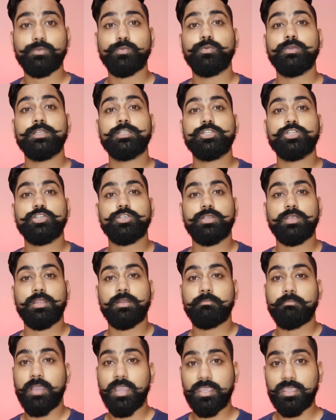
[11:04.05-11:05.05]
which
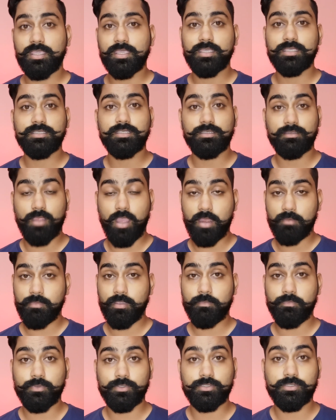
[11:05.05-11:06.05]
in my cases are my
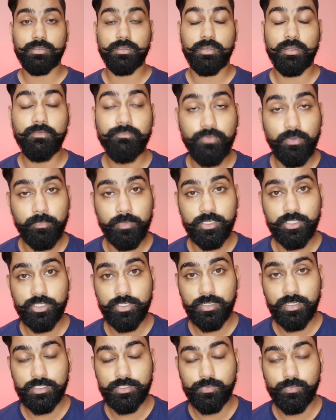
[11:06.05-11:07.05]
personal
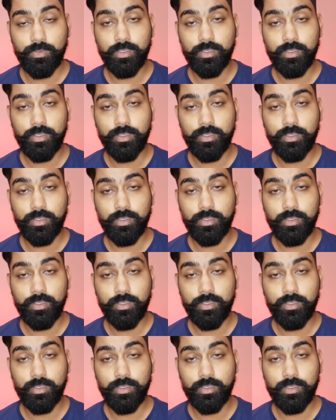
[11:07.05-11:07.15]
information as